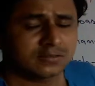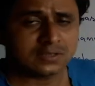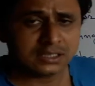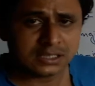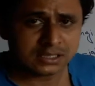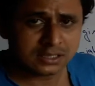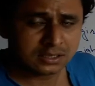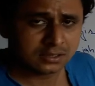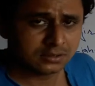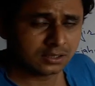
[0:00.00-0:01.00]

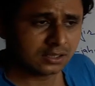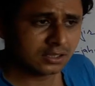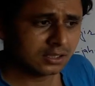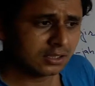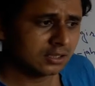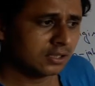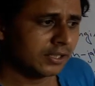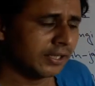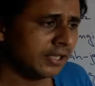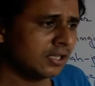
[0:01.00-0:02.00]
was the
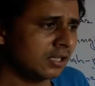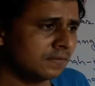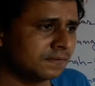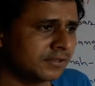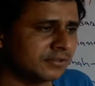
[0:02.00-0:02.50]
head of